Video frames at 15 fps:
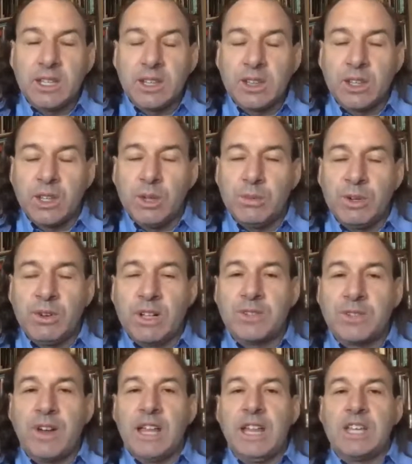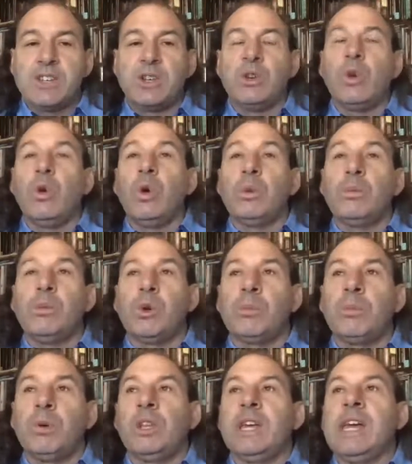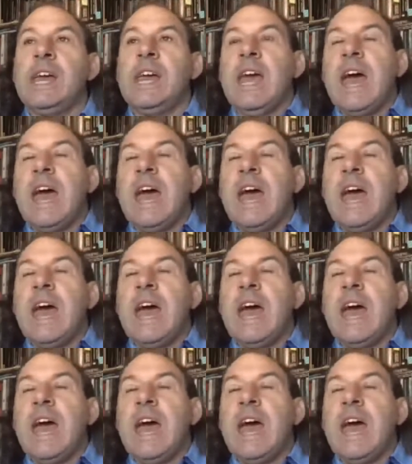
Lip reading: the human rights violation, or more importantly,